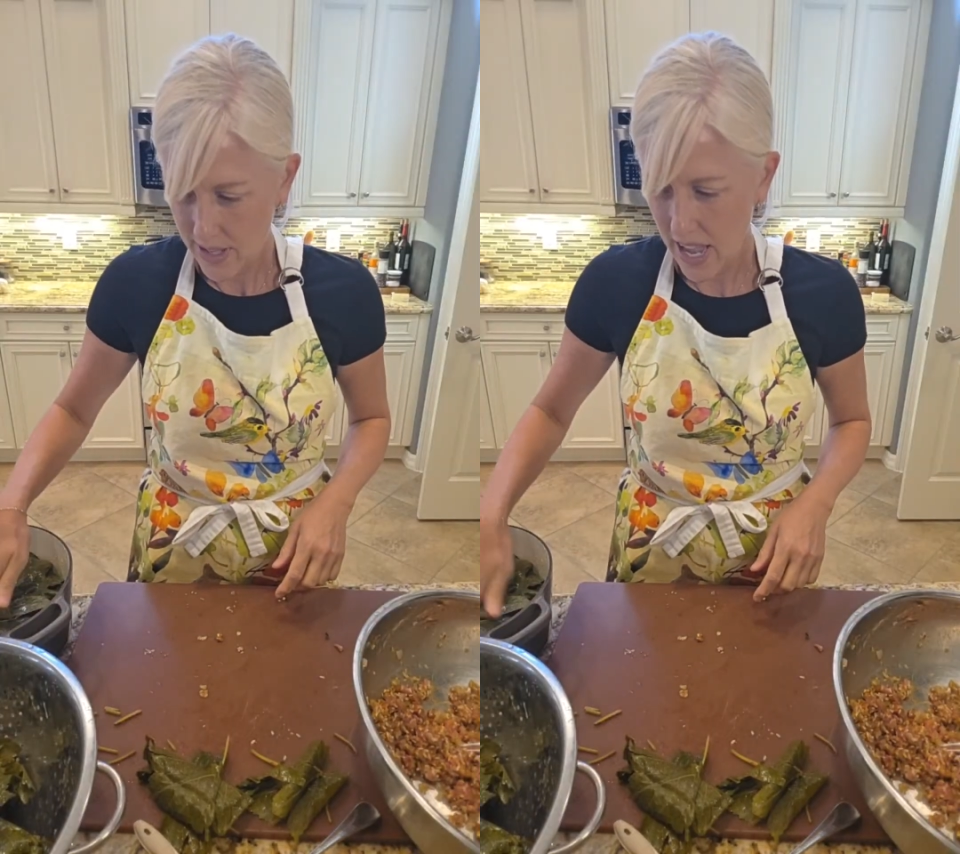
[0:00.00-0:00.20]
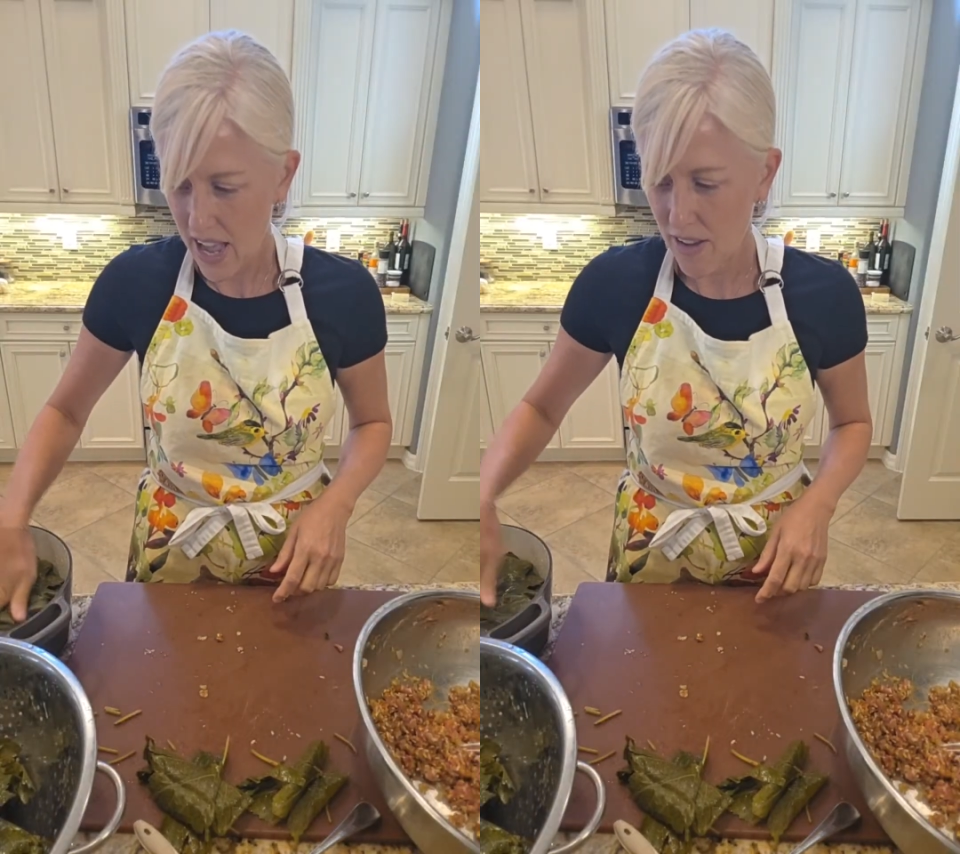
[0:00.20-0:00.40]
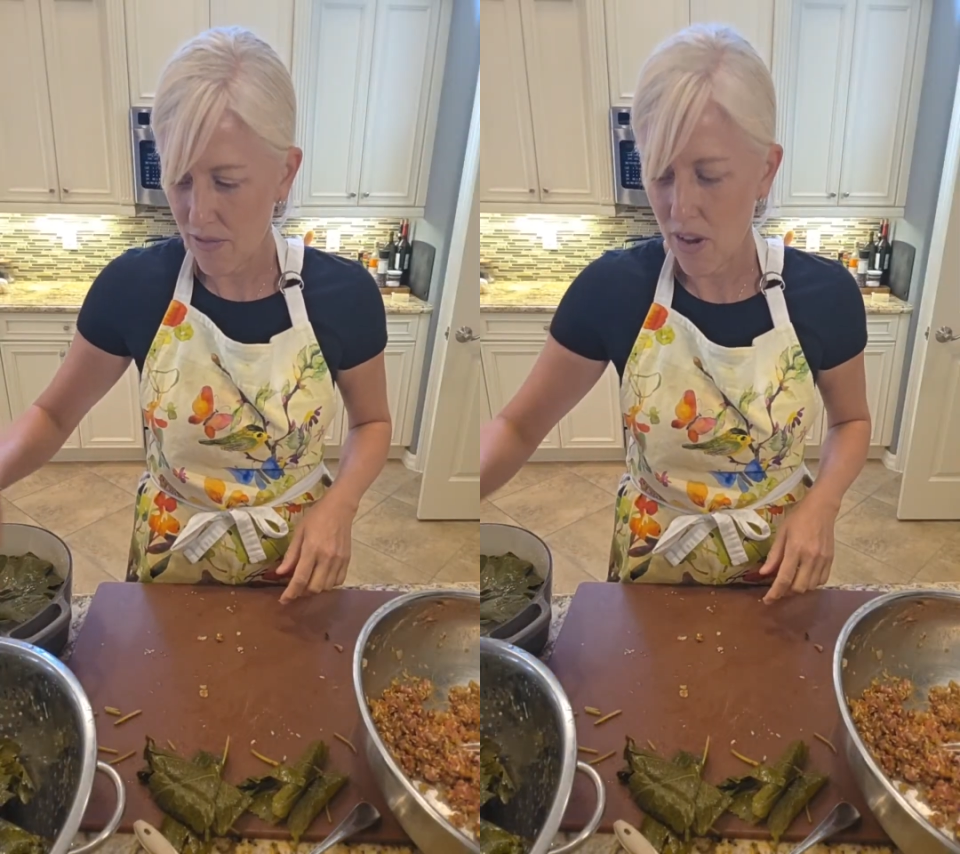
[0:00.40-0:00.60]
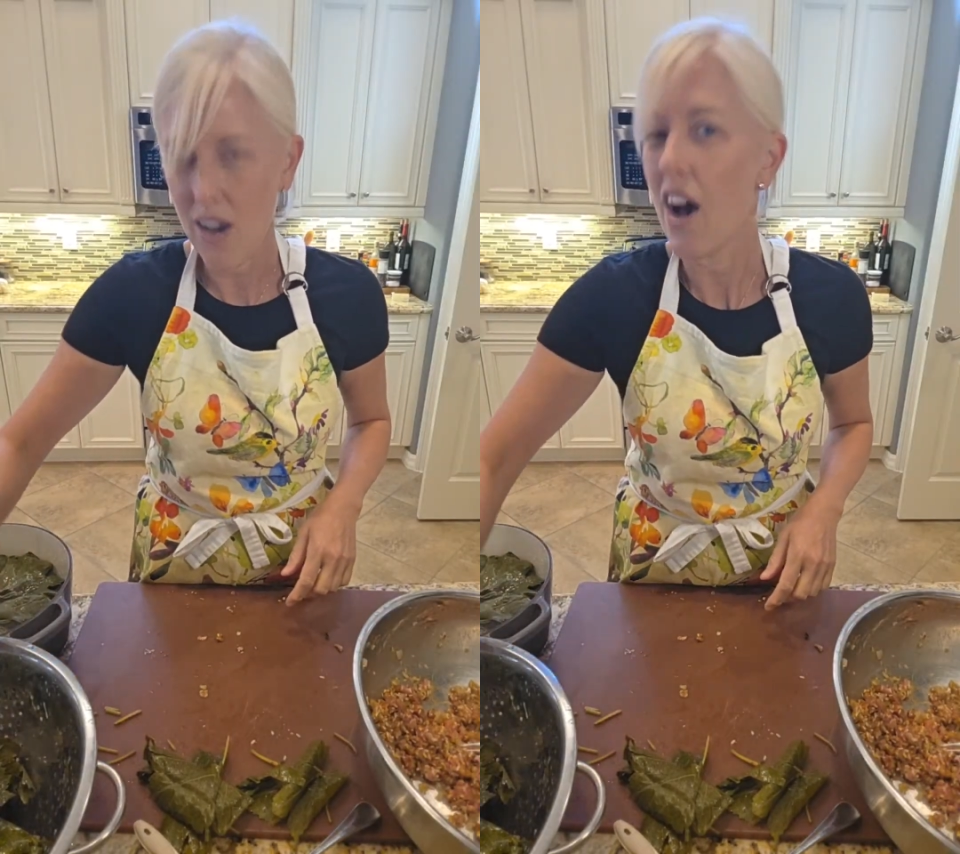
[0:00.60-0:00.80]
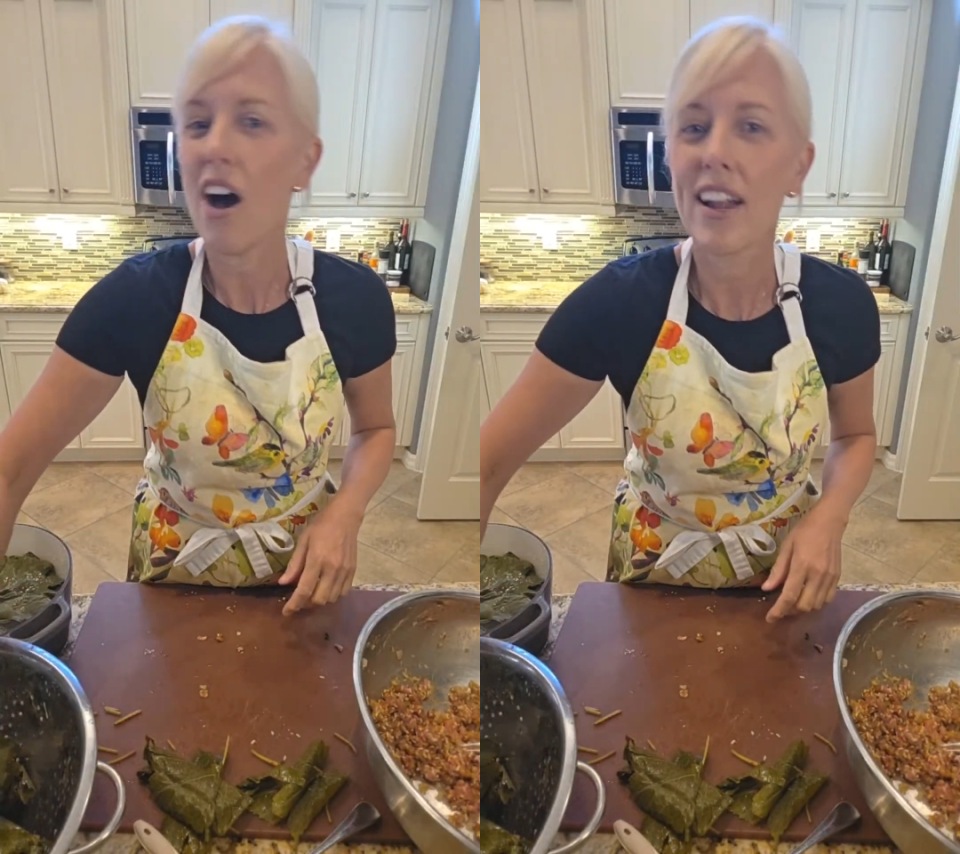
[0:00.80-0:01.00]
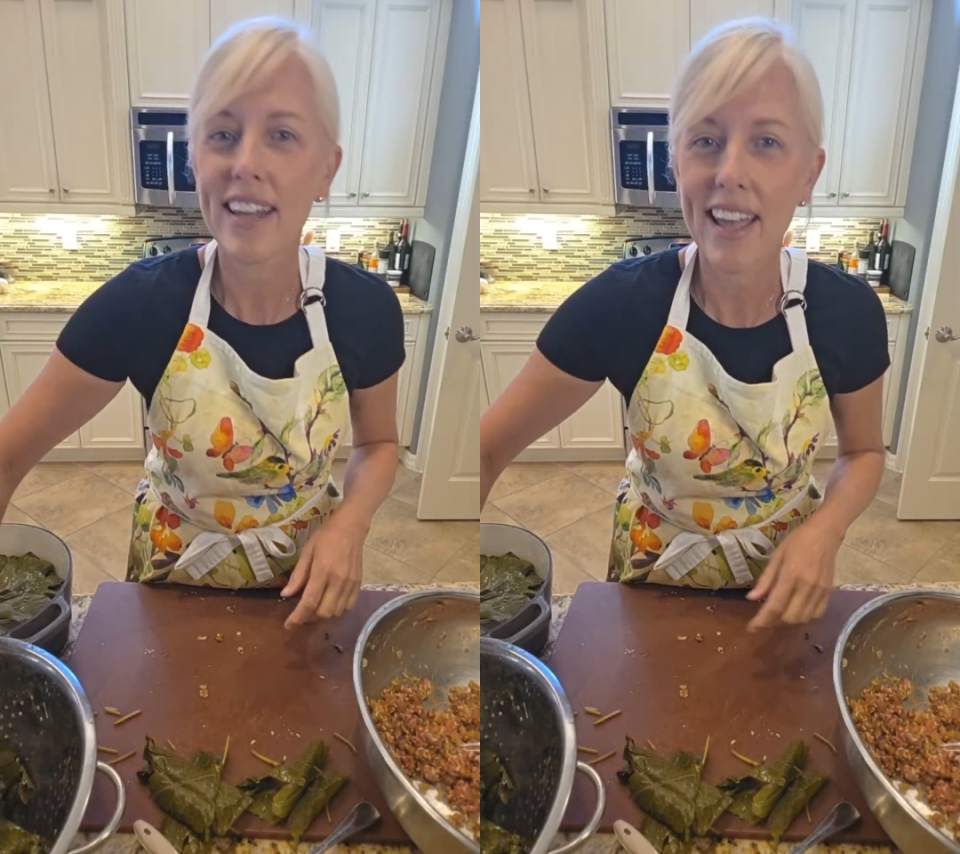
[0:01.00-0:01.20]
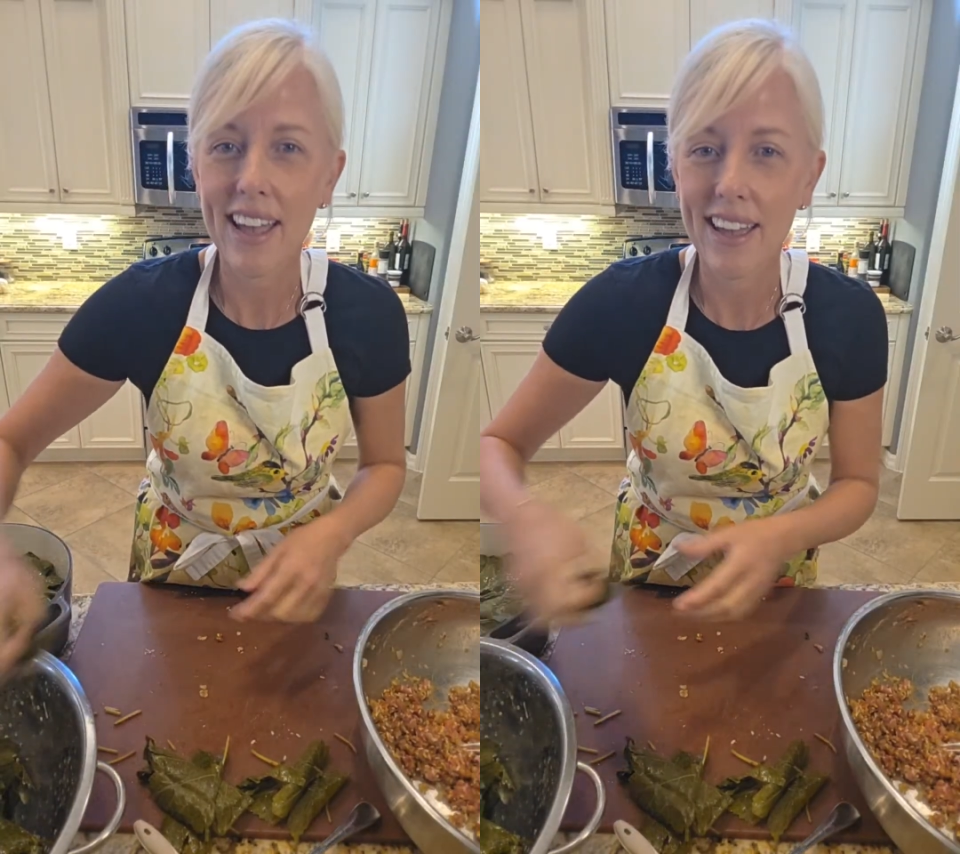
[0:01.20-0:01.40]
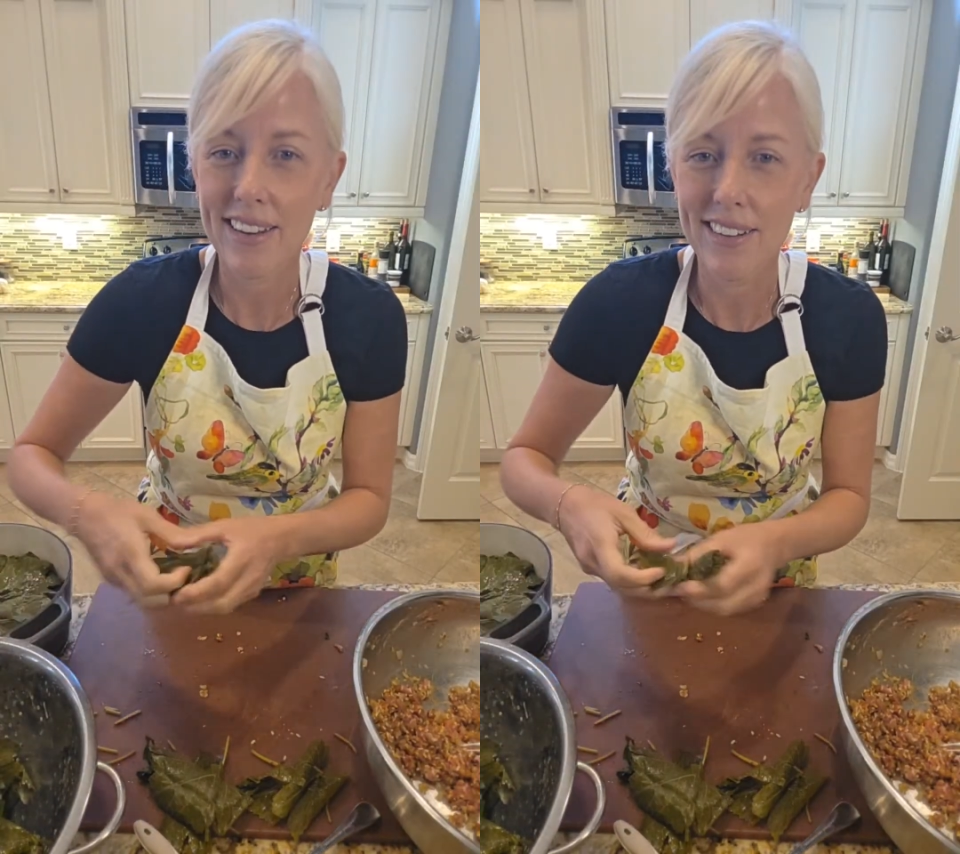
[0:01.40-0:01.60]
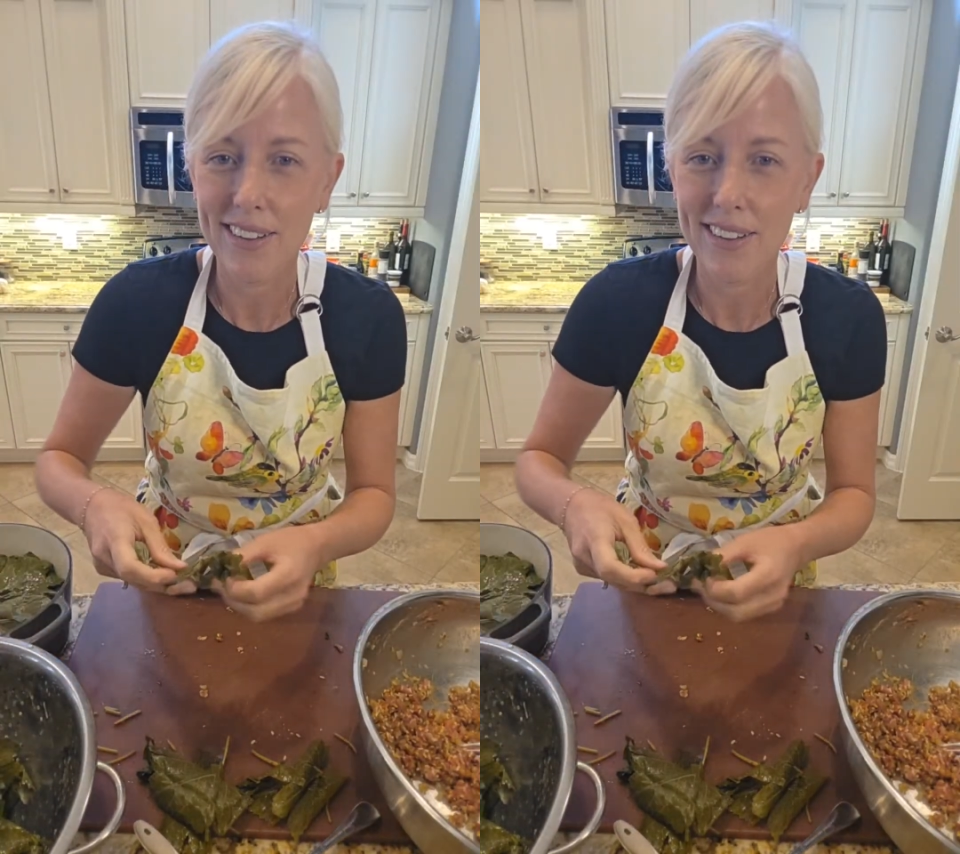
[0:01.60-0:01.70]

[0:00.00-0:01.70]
have on hand